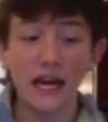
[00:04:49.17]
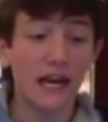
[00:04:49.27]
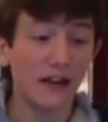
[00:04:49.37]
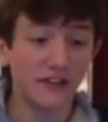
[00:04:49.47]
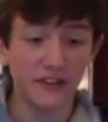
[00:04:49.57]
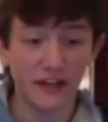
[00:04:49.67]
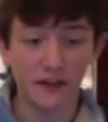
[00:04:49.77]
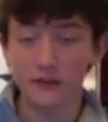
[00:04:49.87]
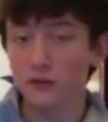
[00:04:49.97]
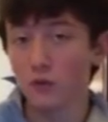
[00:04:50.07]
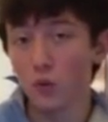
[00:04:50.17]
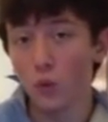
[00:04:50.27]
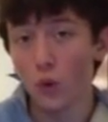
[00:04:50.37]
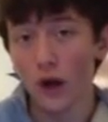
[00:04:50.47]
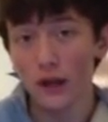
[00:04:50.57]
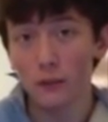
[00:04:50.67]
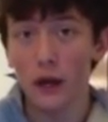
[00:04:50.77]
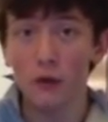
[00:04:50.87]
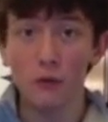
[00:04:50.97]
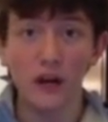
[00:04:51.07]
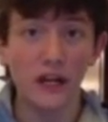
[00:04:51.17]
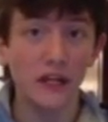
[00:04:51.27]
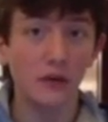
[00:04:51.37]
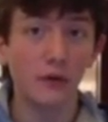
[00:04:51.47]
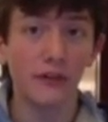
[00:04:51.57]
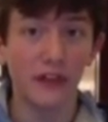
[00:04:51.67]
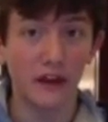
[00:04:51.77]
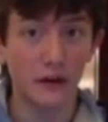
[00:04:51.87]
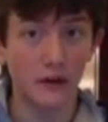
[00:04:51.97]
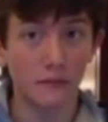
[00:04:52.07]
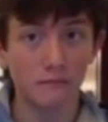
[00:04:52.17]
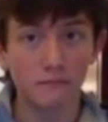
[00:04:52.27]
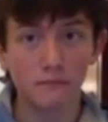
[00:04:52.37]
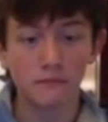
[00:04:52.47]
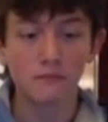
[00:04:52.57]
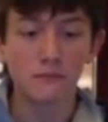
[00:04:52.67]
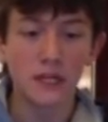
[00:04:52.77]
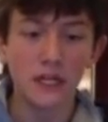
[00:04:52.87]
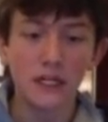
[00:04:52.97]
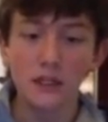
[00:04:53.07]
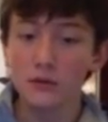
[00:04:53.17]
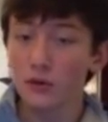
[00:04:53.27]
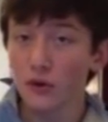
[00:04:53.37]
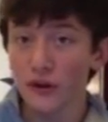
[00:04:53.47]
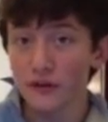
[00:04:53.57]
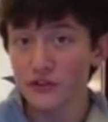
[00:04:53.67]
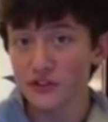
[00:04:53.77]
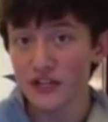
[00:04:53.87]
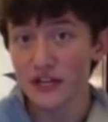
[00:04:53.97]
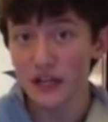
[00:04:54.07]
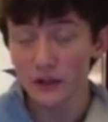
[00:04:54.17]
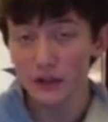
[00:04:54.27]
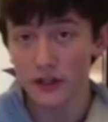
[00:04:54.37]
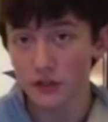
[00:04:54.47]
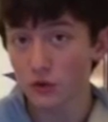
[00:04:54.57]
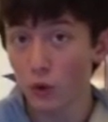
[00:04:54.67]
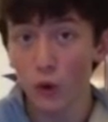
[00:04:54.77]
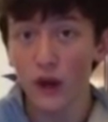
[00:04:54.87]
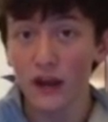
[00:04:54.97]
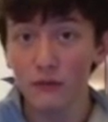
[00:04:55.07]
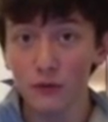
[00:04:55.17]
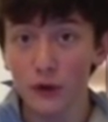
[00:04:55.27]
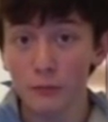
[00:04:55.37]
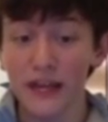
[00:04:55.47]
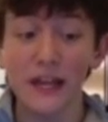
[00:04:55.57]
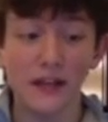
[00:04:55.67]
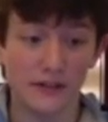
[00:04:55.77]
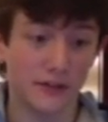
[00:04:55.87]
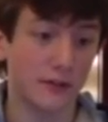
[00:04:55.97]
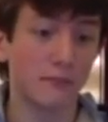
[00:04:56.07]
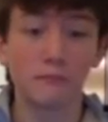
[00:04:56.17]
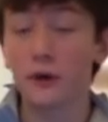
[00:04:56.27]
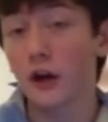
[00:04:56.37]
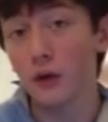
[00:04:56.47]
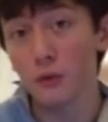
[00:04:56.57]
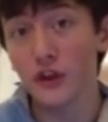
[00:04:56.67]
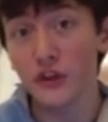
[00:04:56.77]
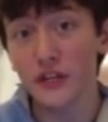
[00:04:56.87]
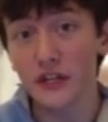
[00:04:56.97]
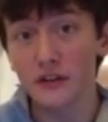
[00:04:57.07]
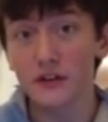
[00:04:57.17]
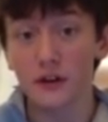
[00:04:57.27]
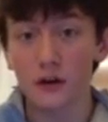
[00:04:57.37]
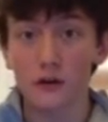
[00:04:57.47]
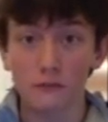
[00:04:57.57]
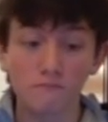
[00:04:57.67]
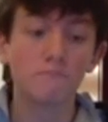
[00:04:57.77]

Aztecs, why am I writing you a letter? You don't understand English or have real pants, but I really need to know.